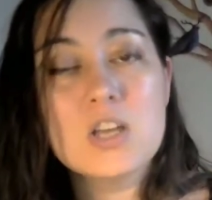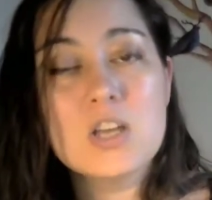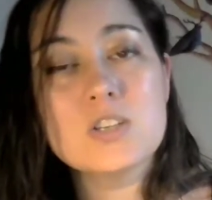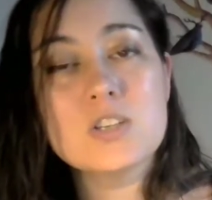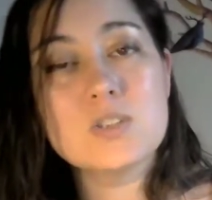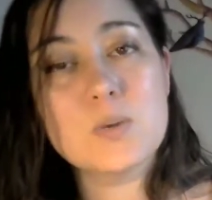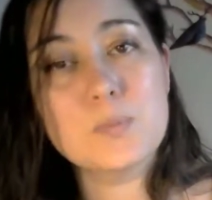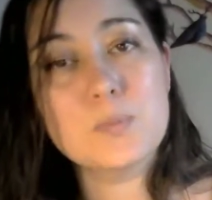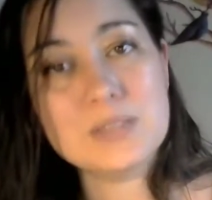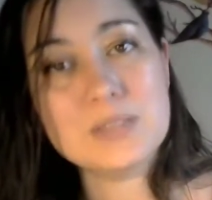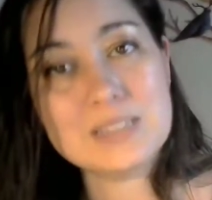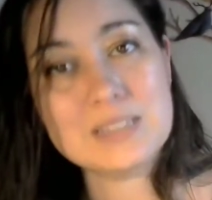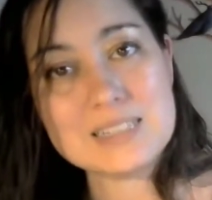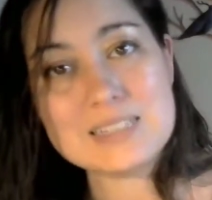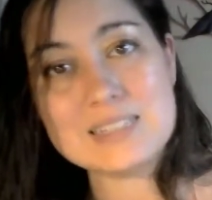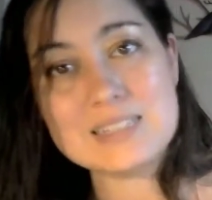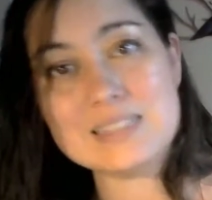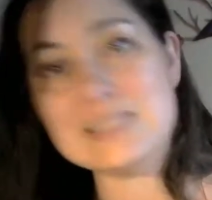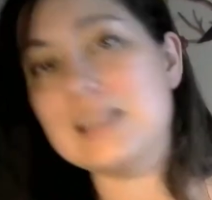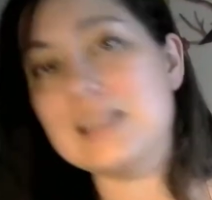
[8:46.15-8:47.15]
So
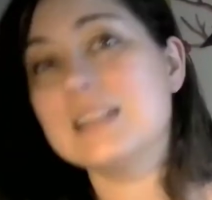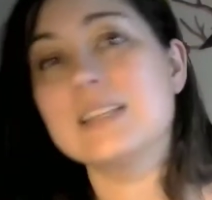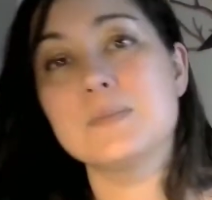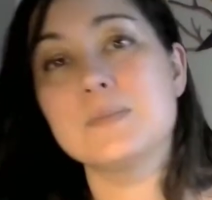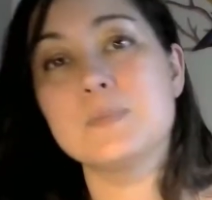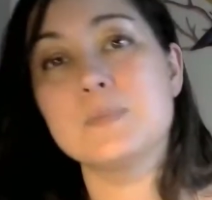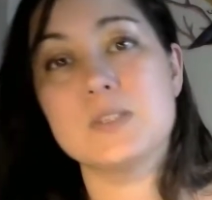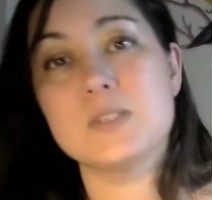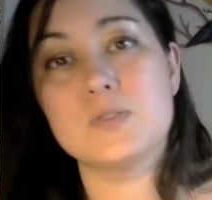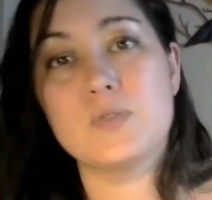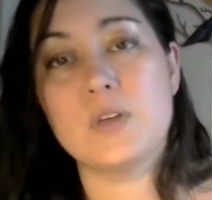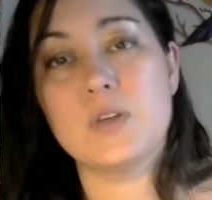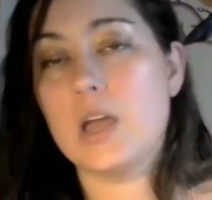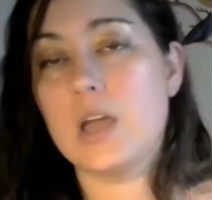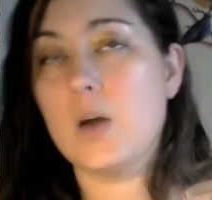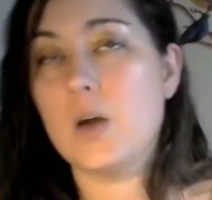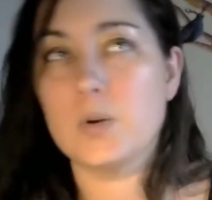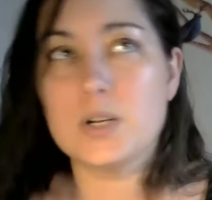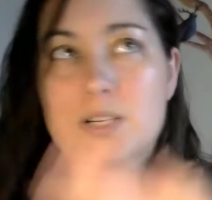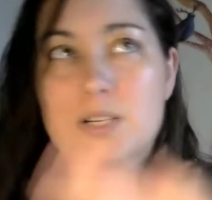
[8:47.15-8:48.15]
please send them this
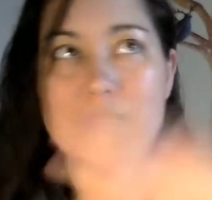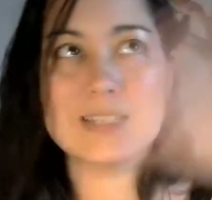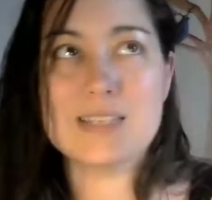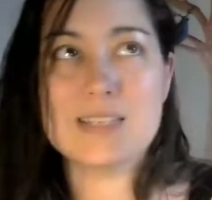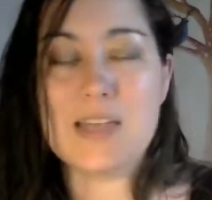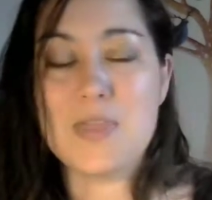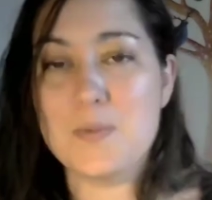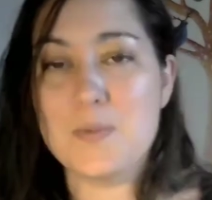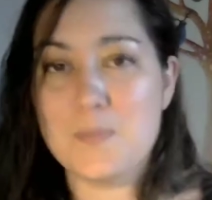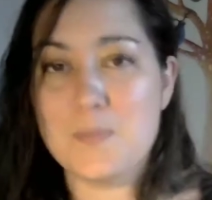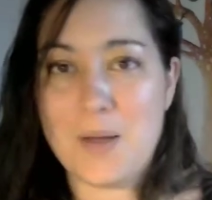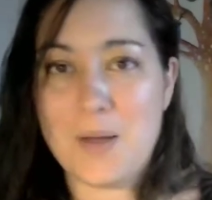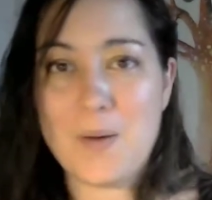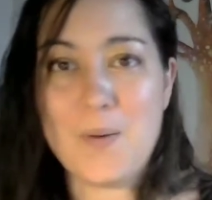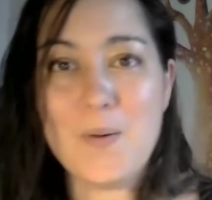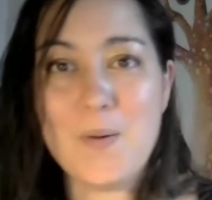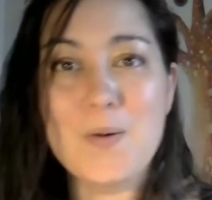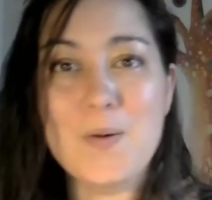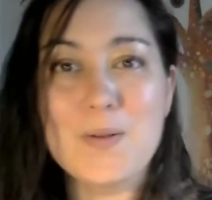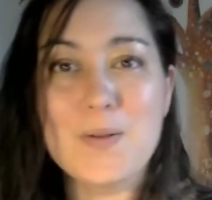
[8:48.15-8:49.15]
video or just send them my
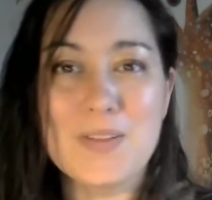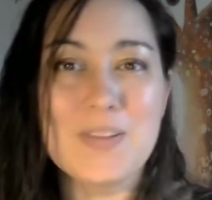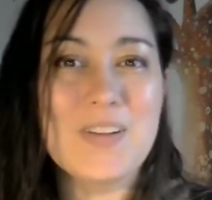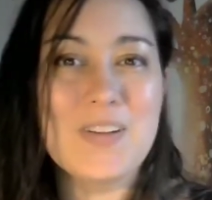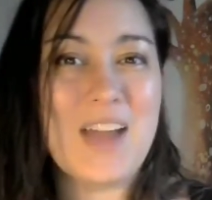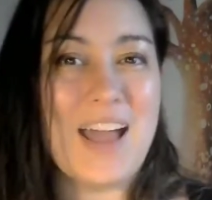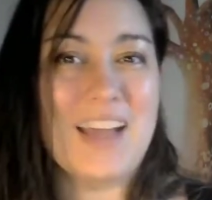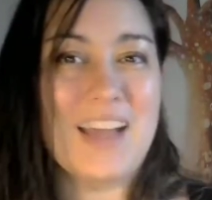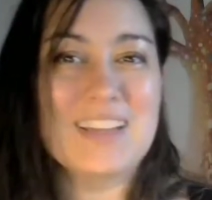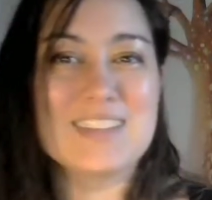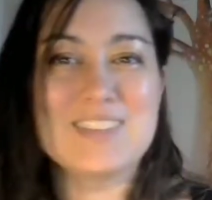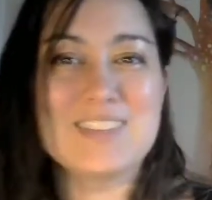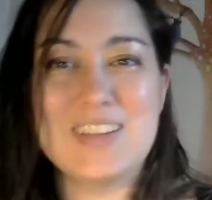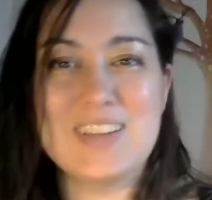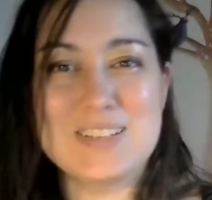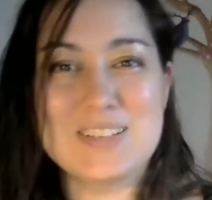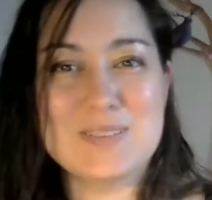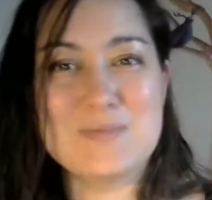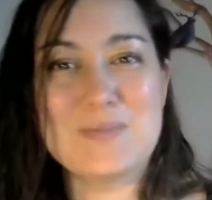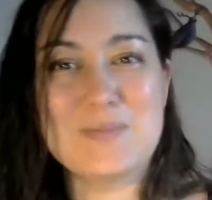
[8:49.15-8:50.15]
whole glute
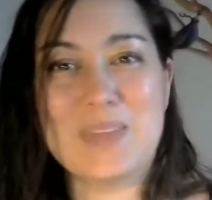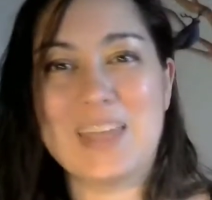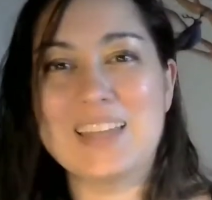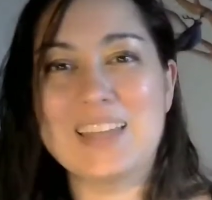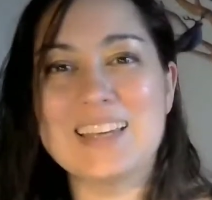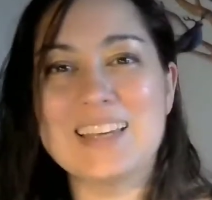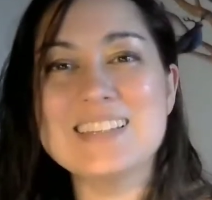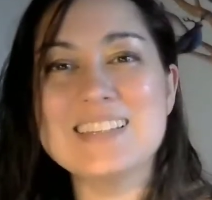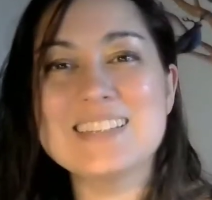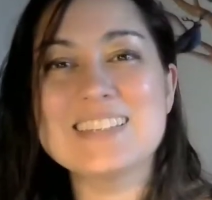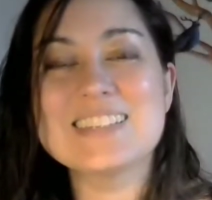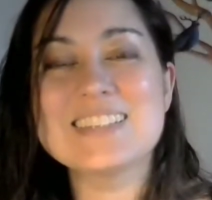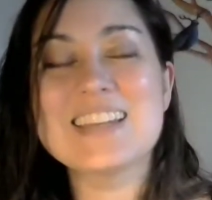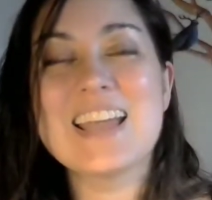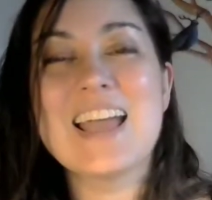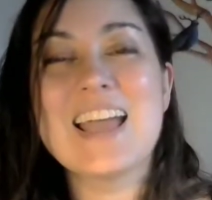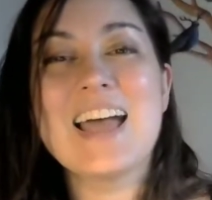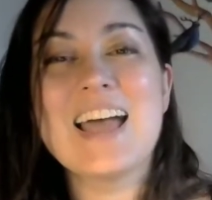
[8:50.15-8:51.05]
activation playlist.